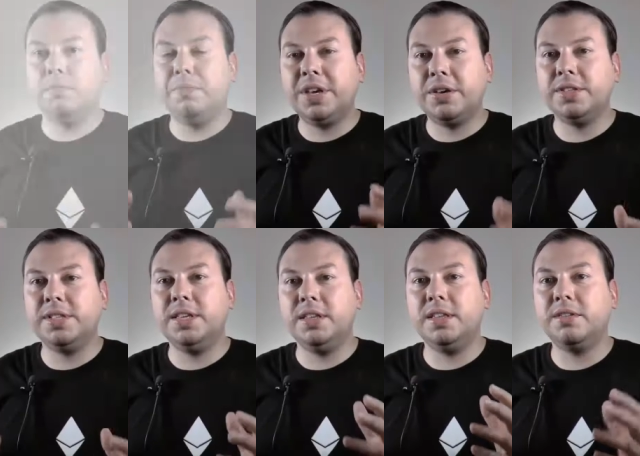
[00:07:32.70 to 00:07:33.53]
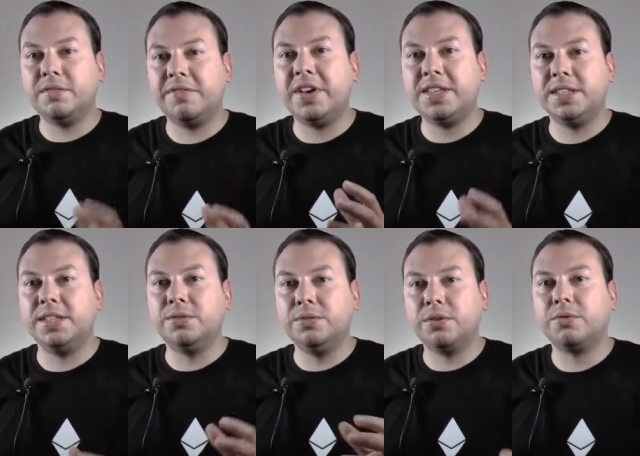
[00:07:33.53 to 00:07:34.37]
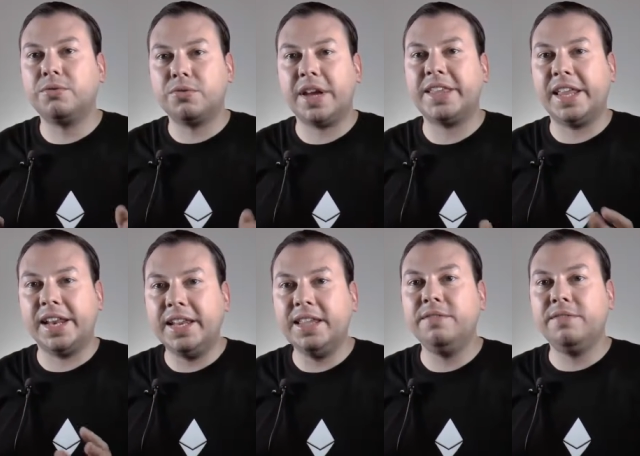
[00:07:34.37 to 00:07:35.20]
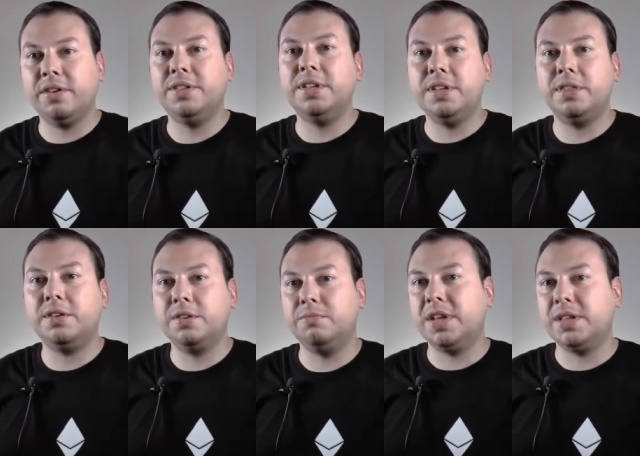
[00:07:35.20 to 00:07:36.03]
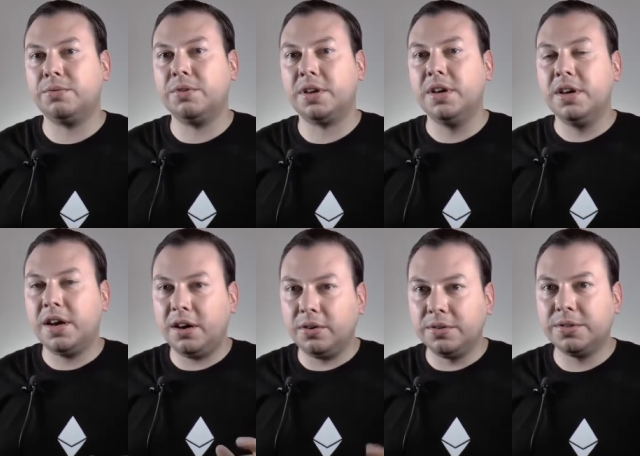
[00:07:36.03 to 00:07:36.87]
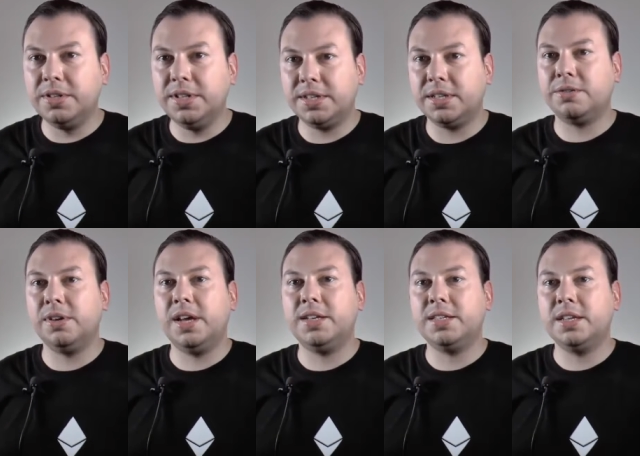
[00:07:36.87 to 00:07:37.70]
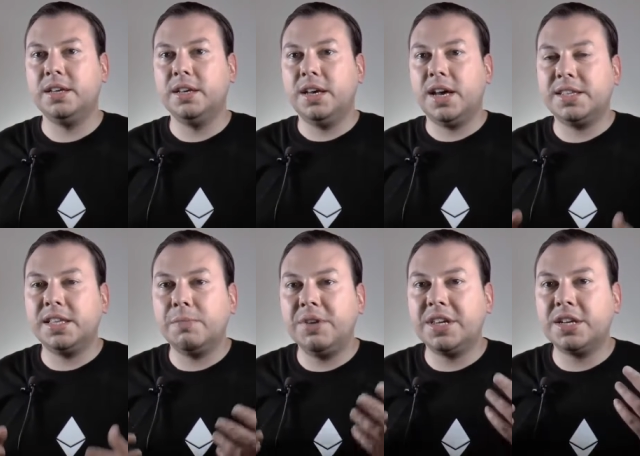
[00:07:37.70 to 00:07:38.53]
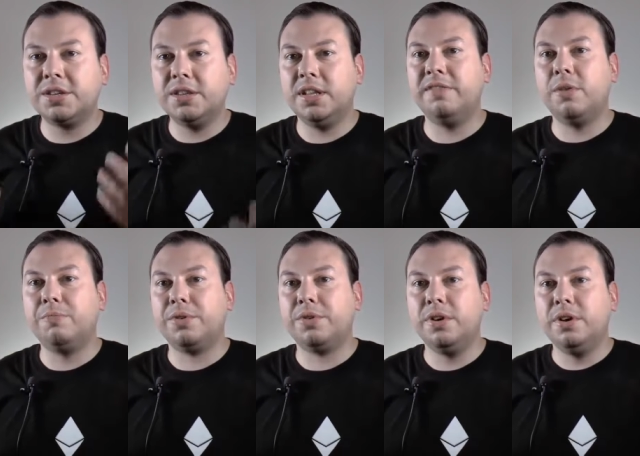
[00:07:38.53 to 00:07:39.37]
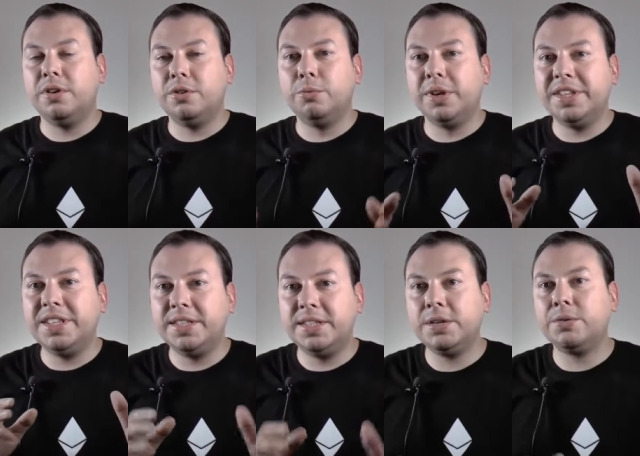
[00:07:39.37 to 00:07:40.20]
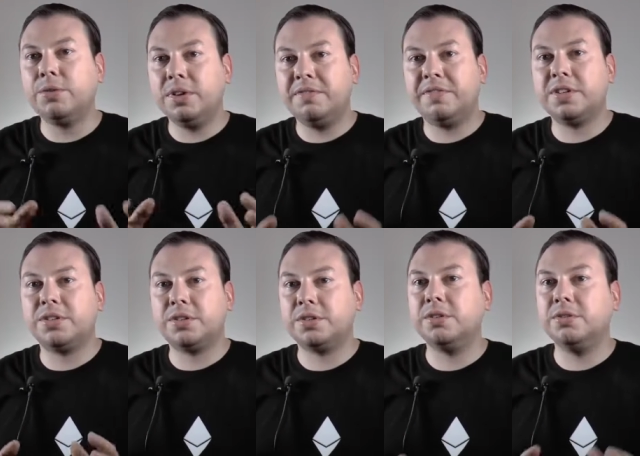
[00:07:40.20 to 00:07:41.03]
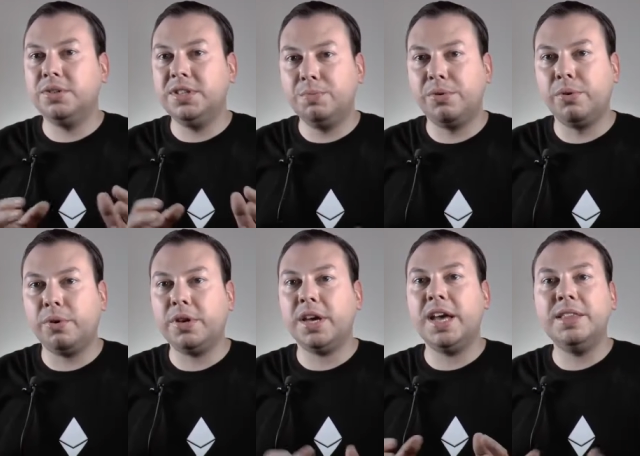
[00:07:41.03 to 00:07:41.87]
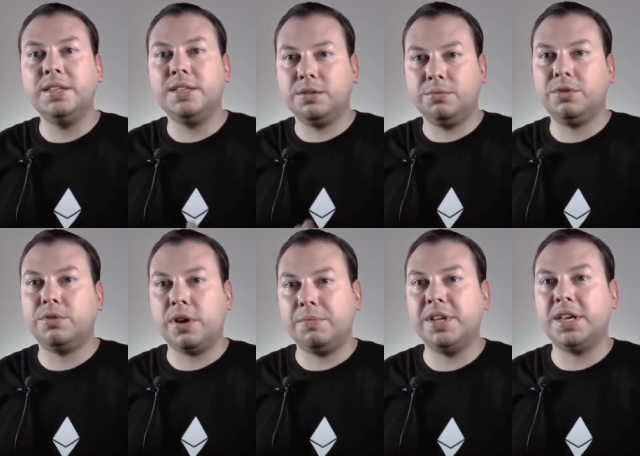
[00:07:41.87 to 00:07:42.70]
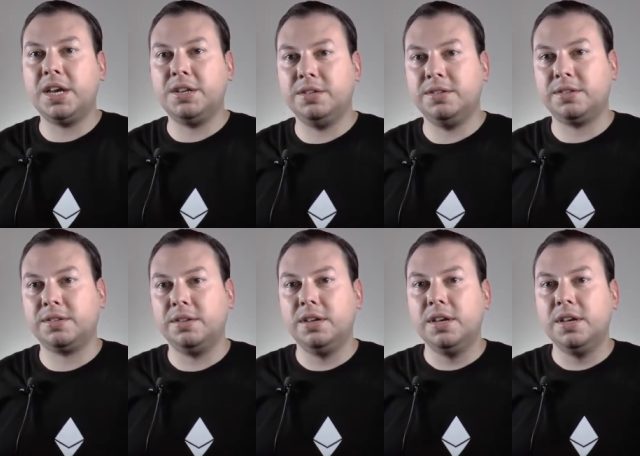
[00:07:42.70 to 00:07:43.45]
Because the interfaces to the contract that live on the Ethereum network are also decentralized, as an application developer, you will need zero infrastructure to deploy and distribute your applications.